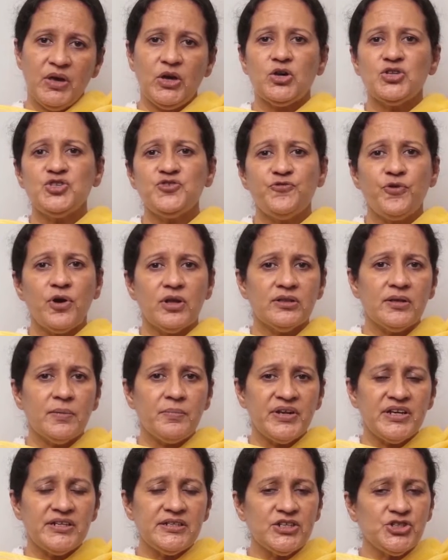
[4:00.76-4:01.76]
because for
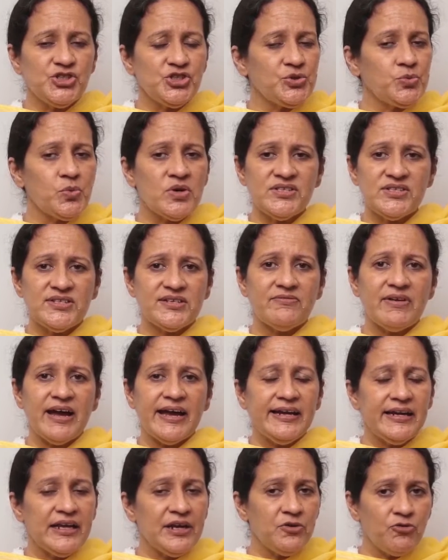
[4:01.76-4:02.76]
the British it was
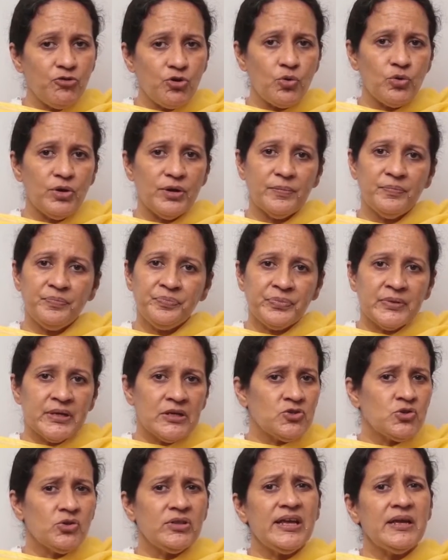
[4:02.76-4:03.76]
divide and rule.
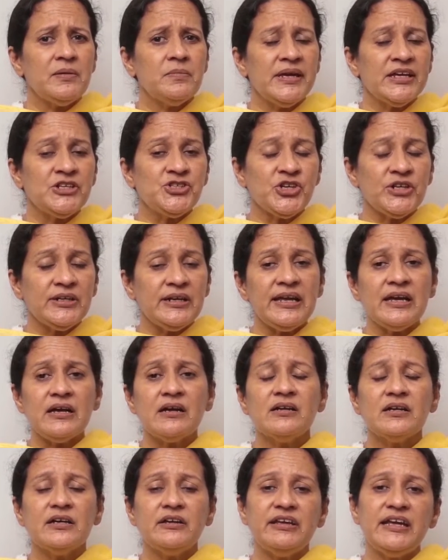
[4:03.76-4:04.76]
So they immediately
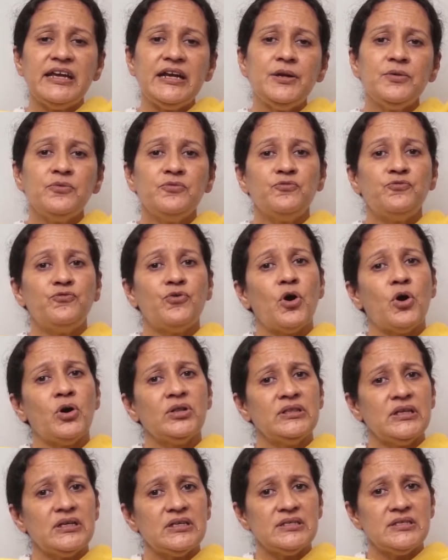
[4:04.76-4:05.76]
agreed
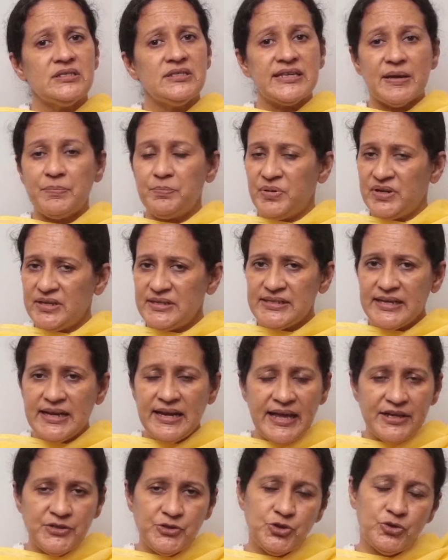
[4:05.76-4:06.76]
for this separate
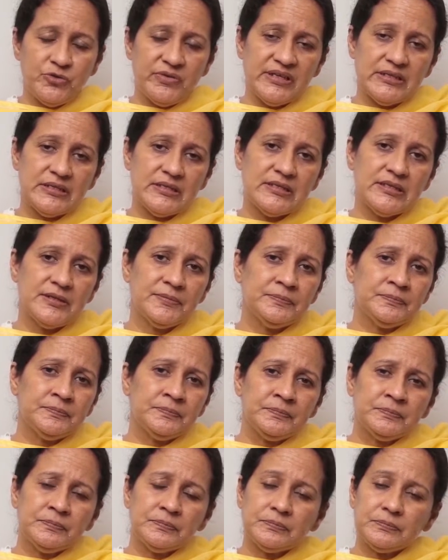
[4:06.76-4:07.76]
electorates.
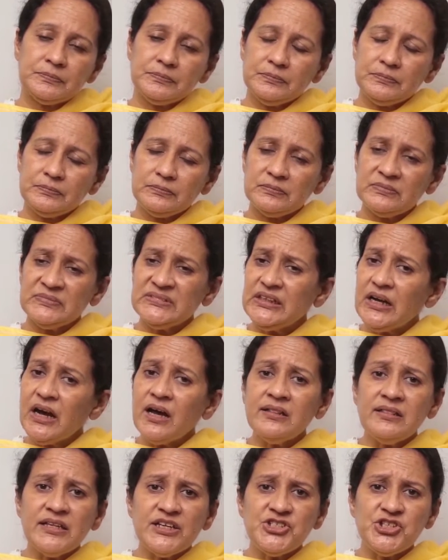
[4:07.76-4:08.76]

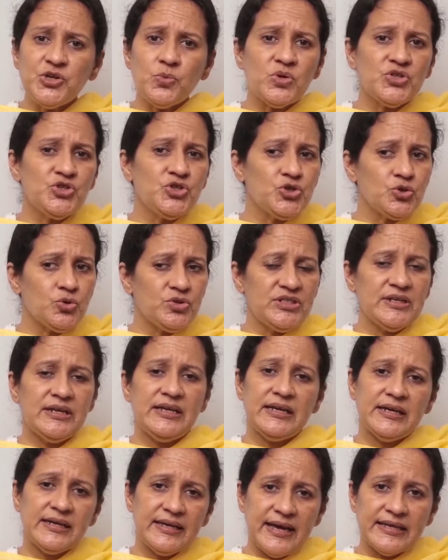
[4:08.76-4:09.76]
Gandhiji was
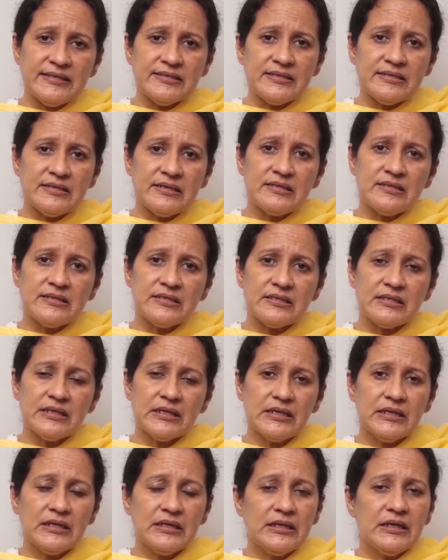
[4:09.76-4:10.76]
totally against this,
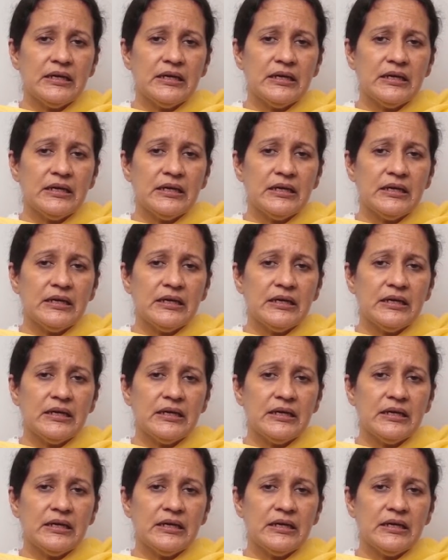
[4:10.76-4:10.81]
